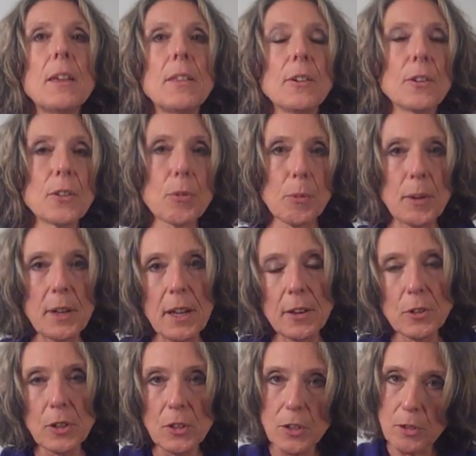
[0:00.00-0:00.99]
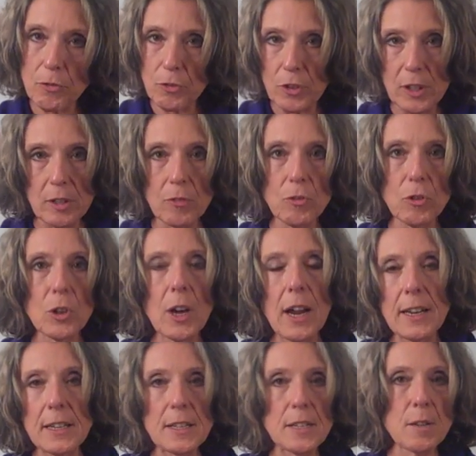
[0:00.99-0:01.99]
There are 300 different
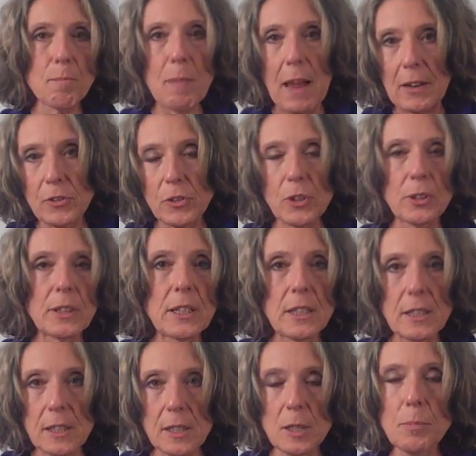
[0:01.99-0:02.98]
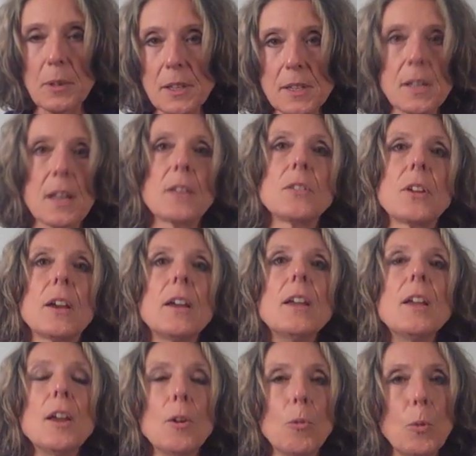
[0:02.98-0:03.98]
varieties of bacteria in the
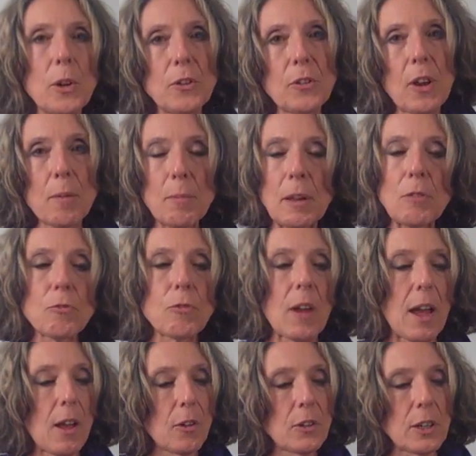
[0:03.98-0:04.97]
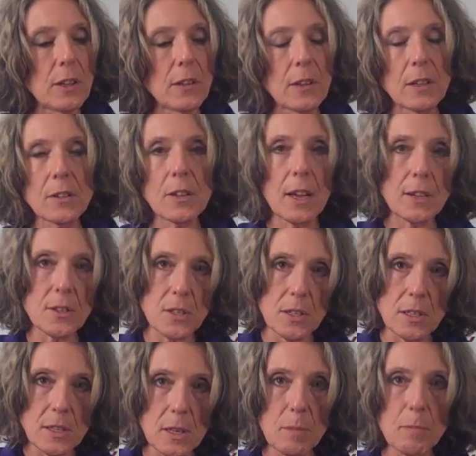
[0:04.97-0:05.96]
placenta, which have been found in the
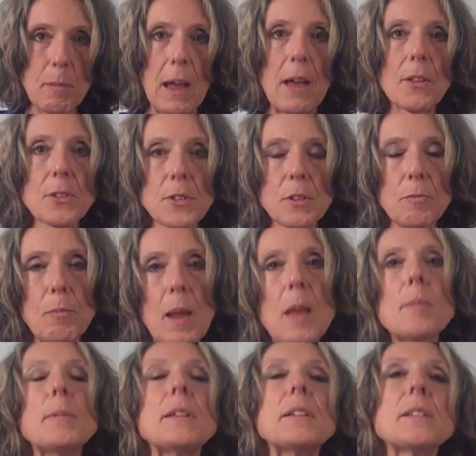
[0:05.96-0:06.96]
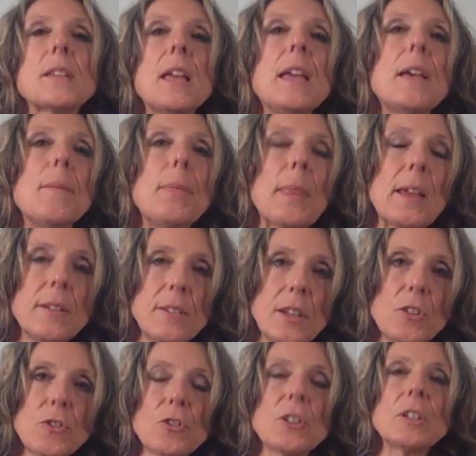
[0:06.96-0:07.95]
intestines and mouths of babies.
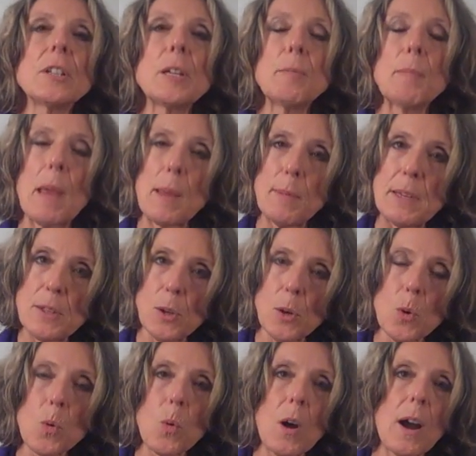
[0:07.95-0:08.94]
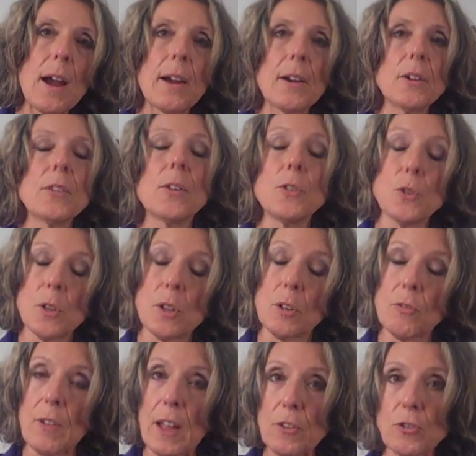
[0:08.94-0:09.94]
Additionally, babies acquire, those that
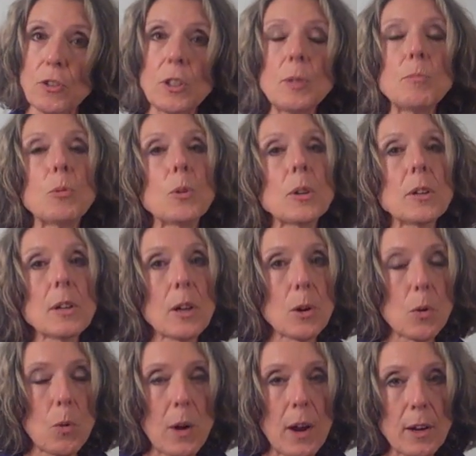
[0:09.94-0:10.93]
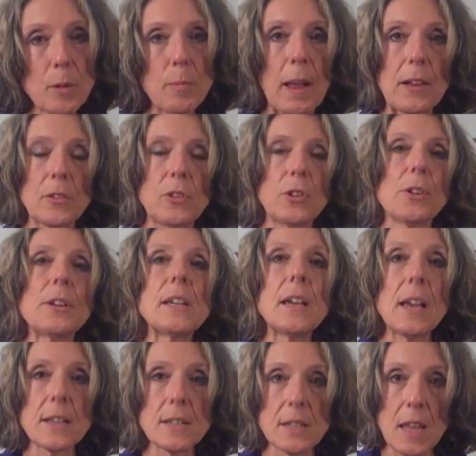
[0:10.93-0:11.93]
are vaginally born, acquire
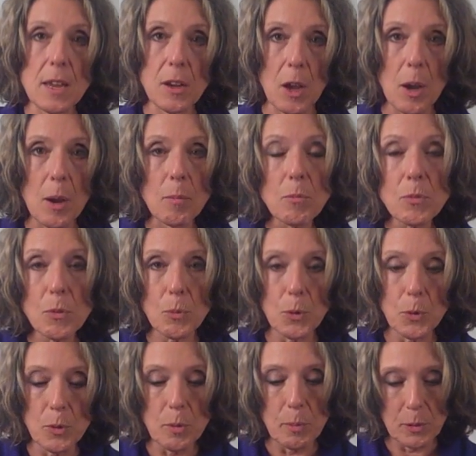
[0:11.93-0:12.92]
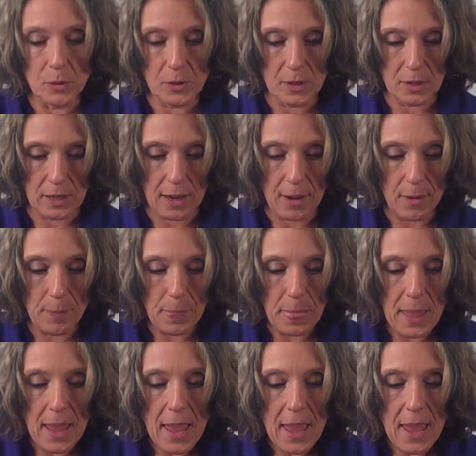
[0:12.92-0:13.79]
bacteria as they come through the birth canal.